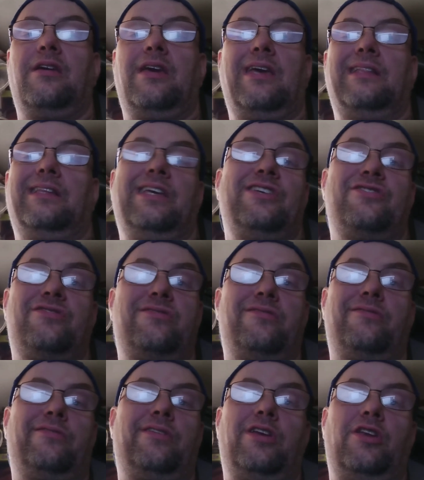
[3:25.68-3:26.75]
at least
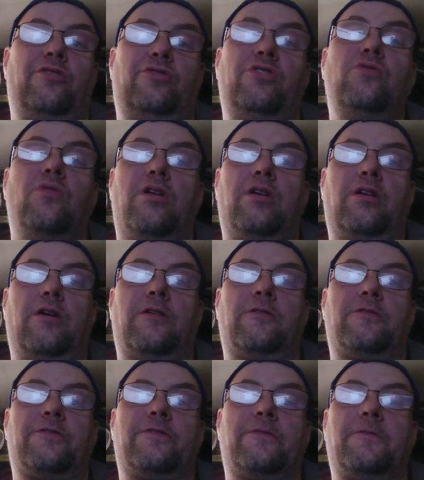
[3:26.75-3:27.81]

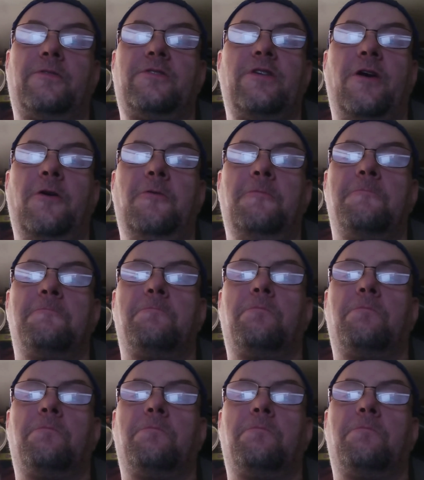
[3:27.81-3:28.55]
$200. So